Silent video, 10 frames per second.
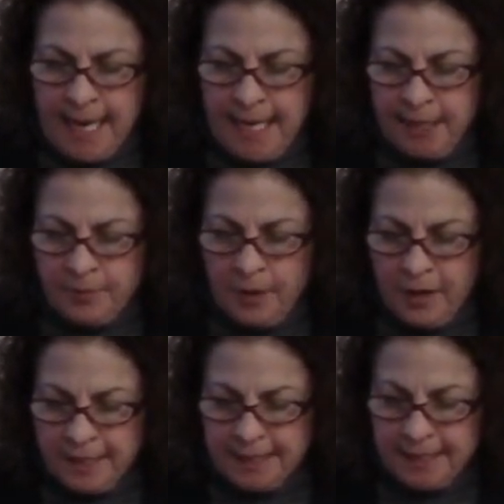and in
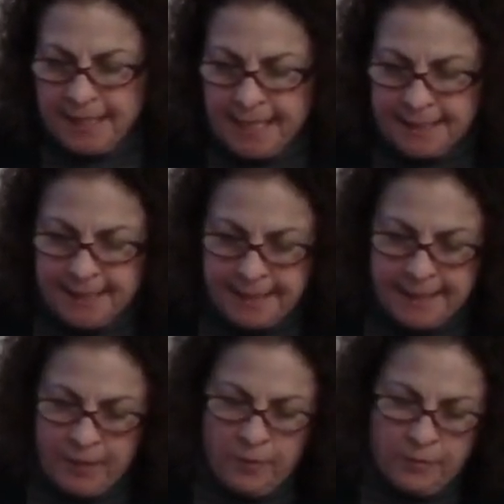part suggesting
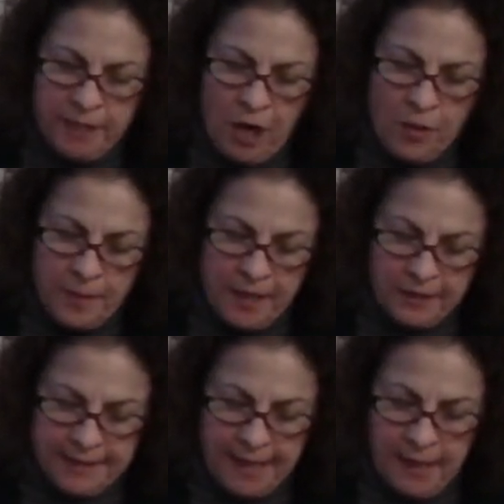that when we open
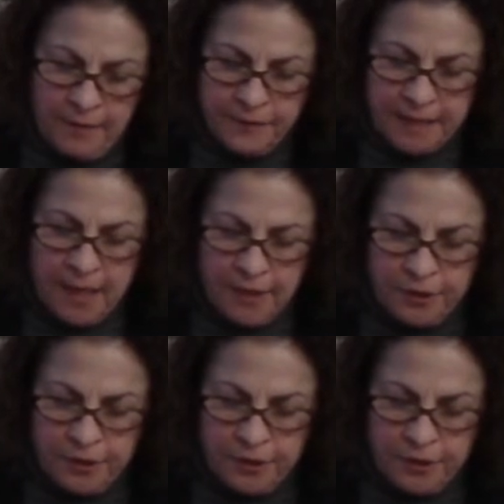ourselves